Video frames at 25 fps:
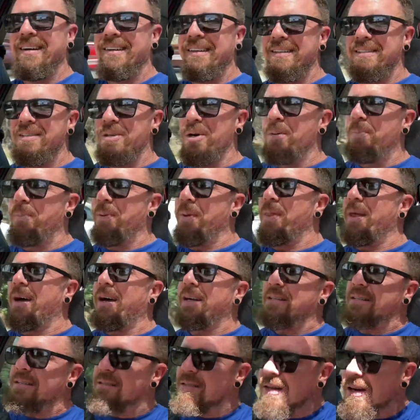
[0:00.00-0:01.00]
Let's open
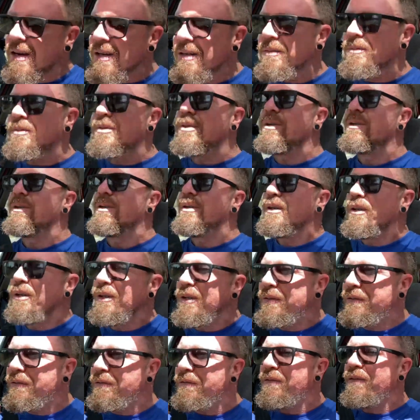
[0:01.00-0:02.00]
that
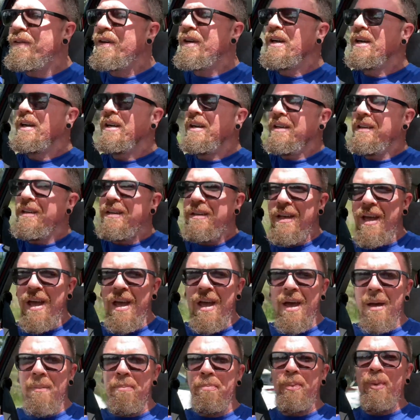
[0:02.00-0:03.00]
sunroof.
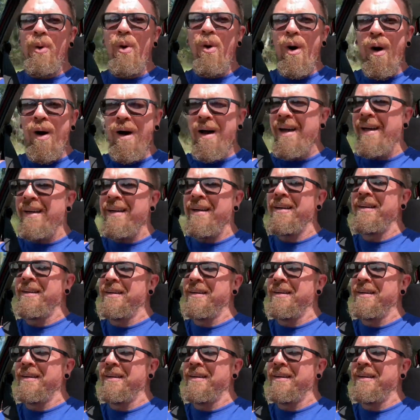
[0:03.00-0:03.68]
Yeah, boy.